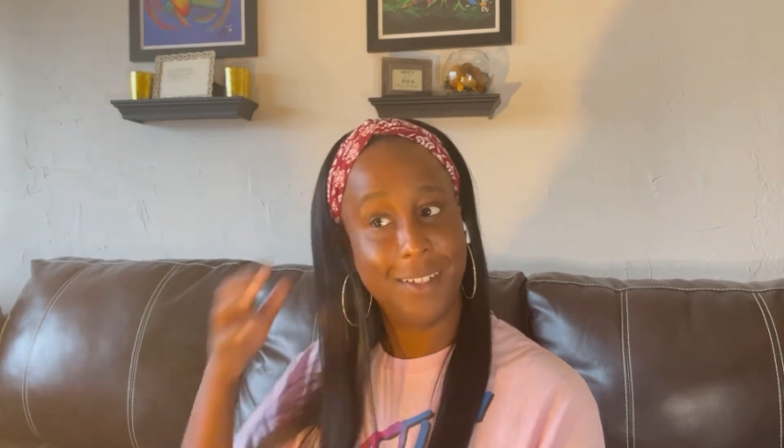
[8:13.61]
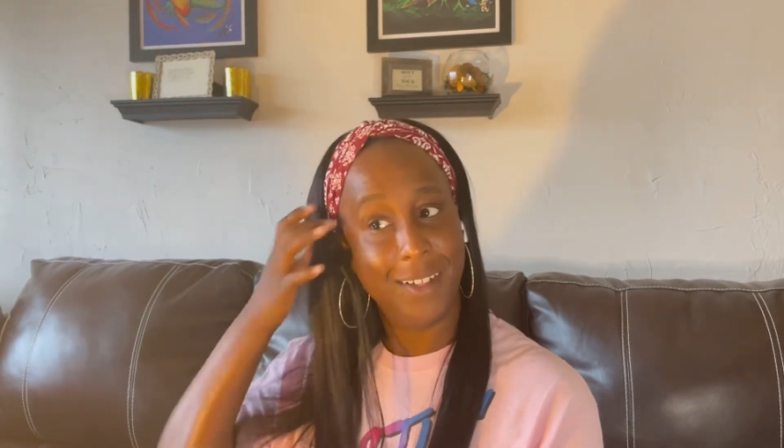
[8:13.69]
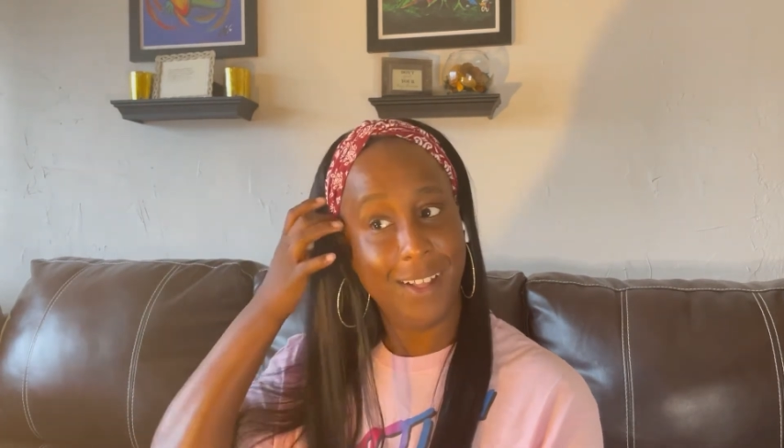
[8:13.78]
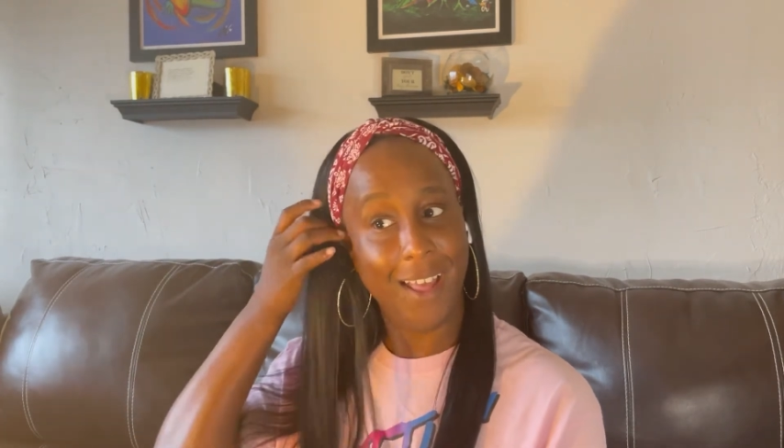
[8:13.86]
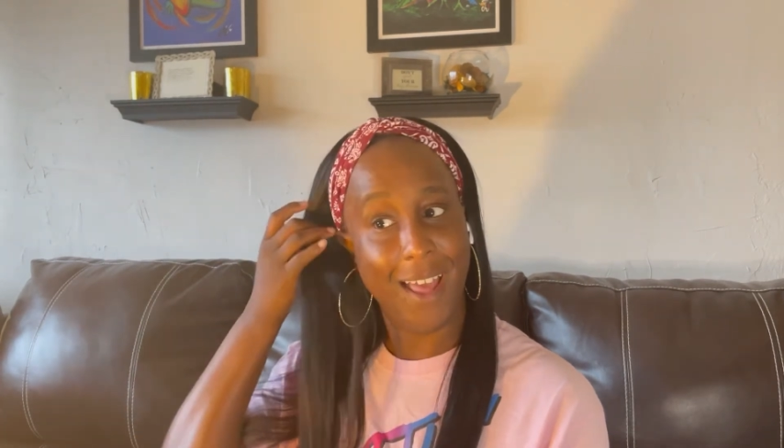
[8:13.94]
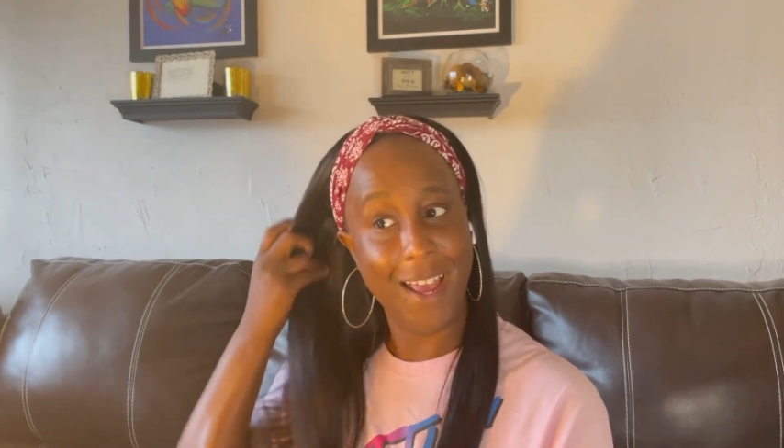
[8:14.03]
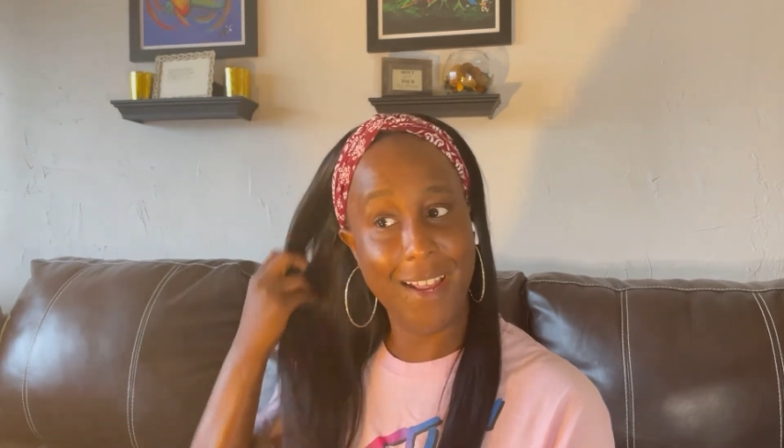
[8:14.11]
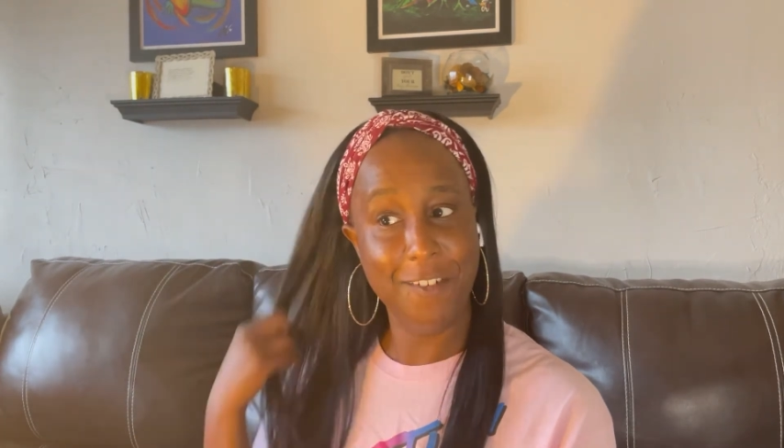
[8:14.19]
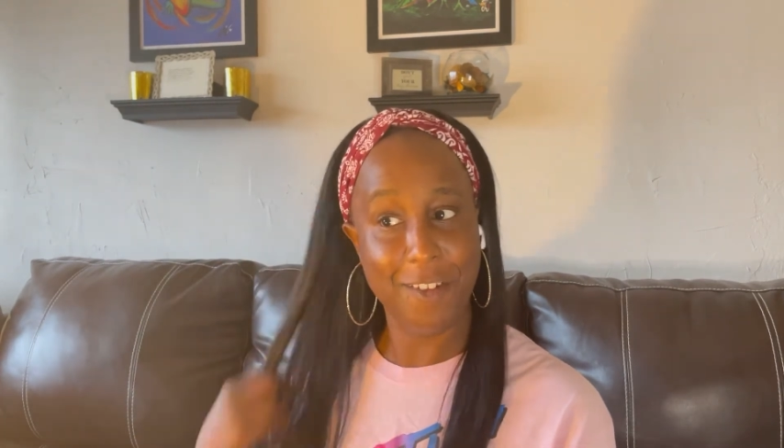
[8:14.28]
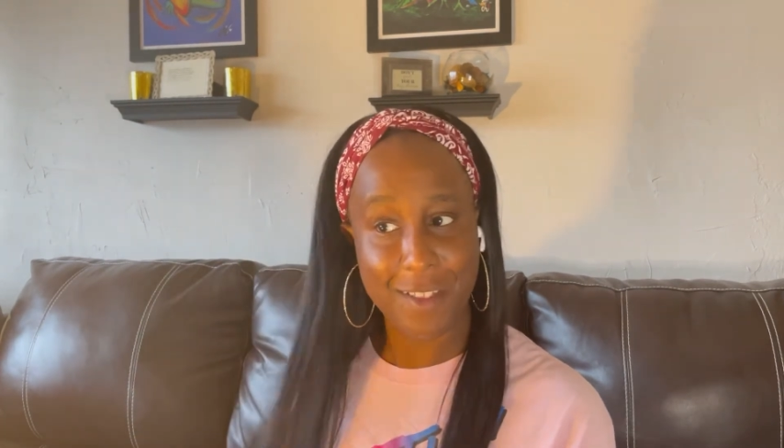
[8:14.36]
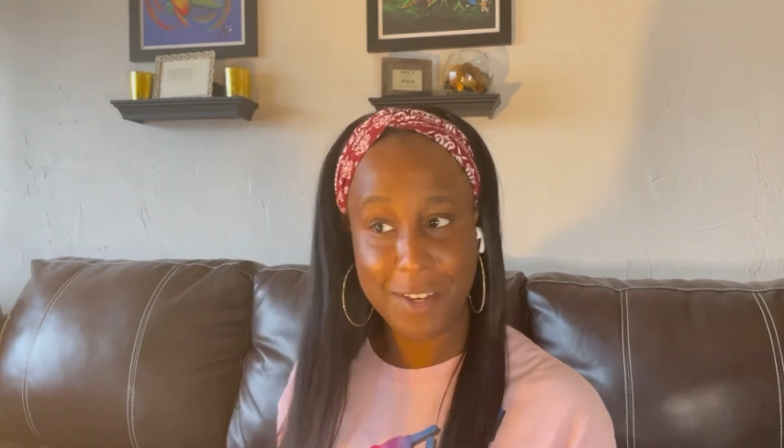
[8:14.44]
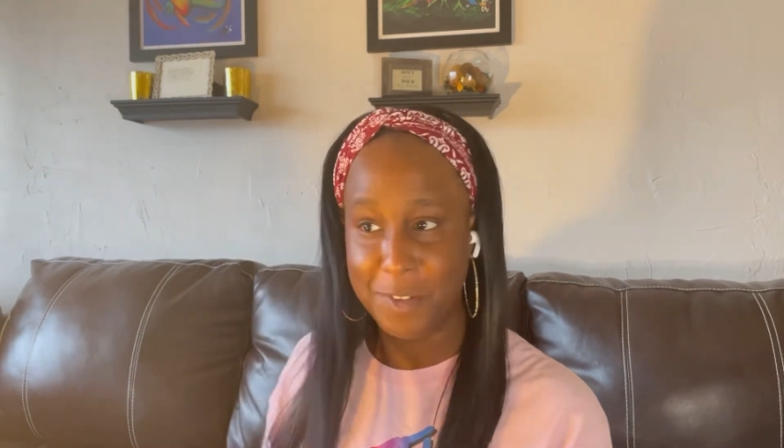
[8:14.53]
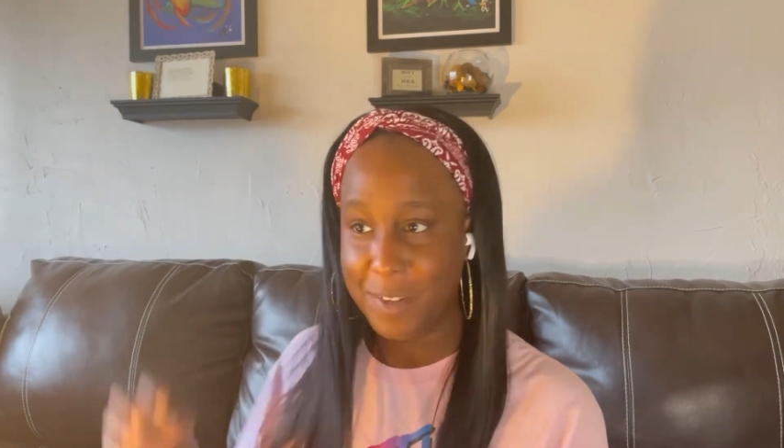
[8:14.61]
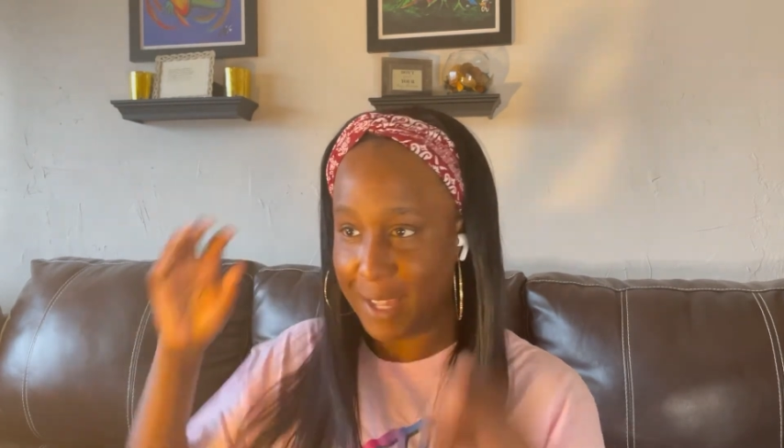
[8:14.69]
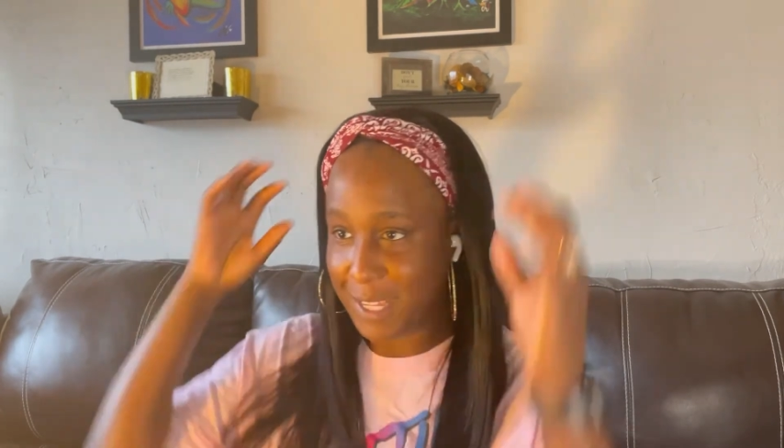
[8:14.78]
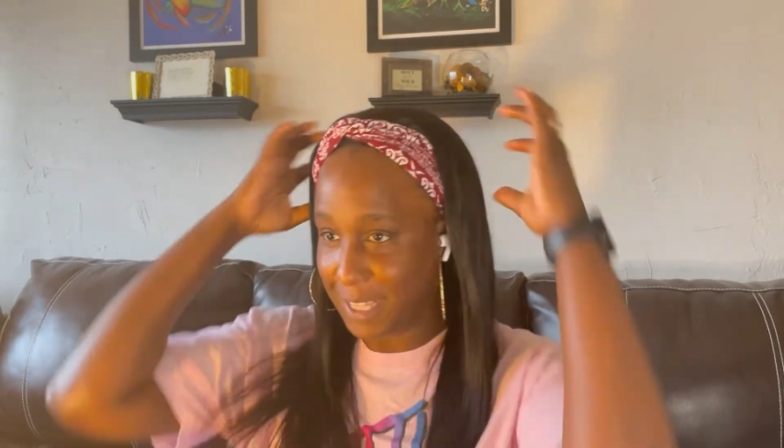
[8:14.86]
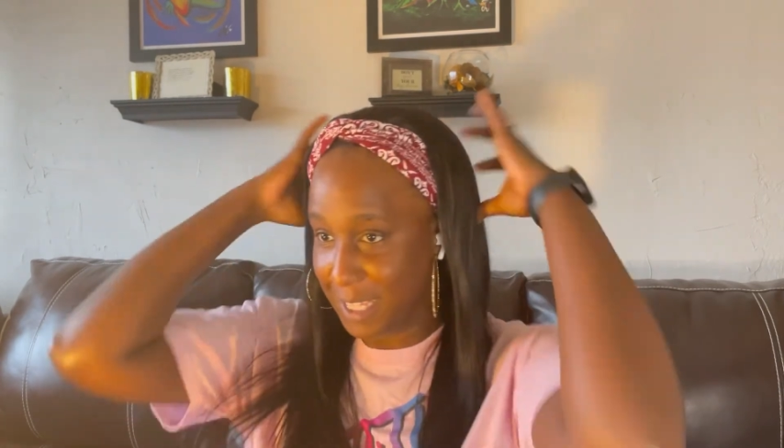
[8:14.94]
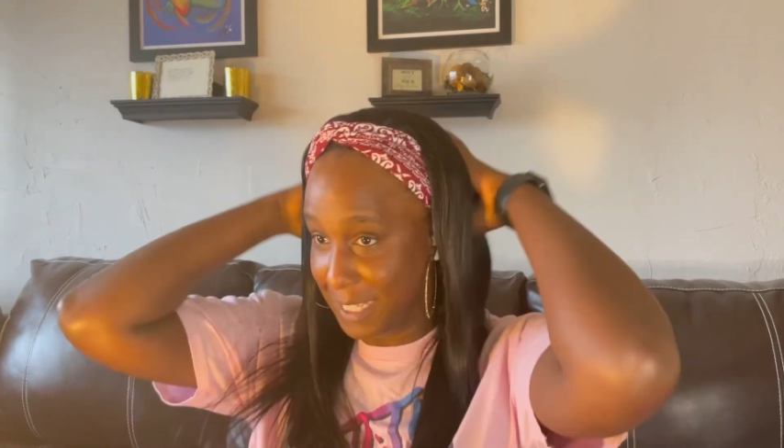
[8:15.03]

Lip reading: I really do like this.